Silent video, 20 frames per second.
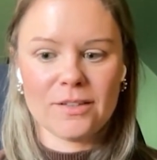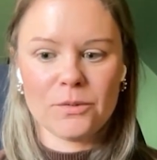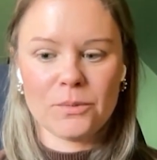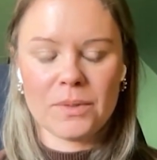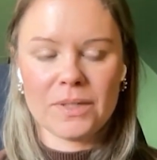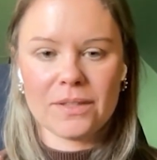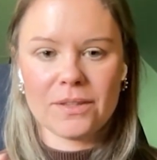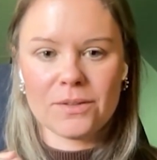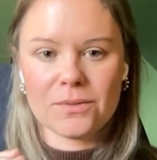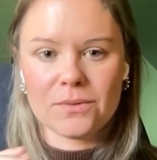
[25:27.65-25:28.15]

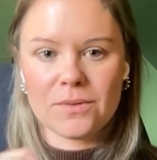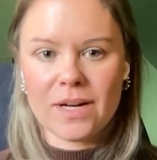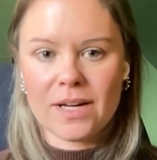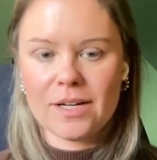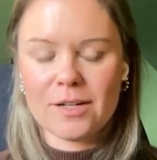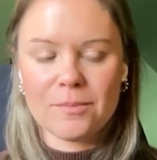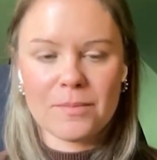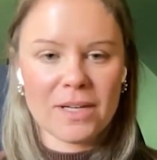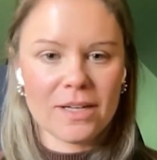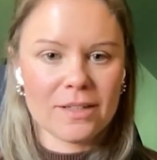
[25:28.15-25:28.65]
with the
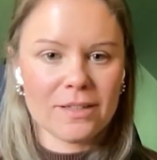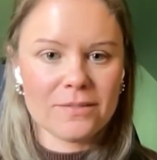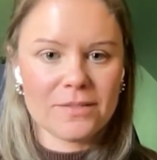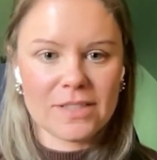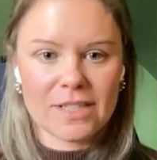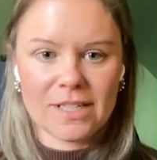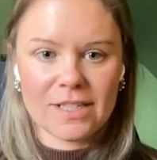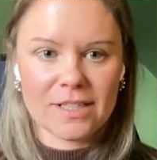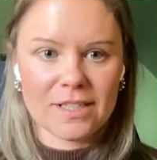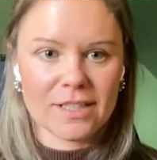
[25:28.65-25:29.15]
right amount of
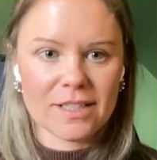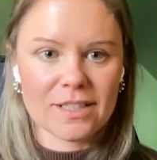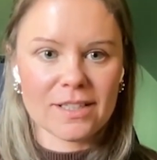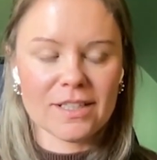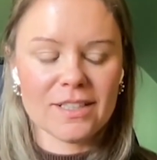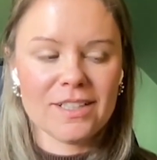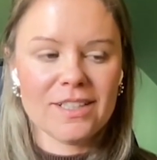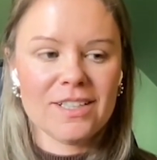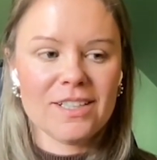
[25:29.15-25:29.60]
data,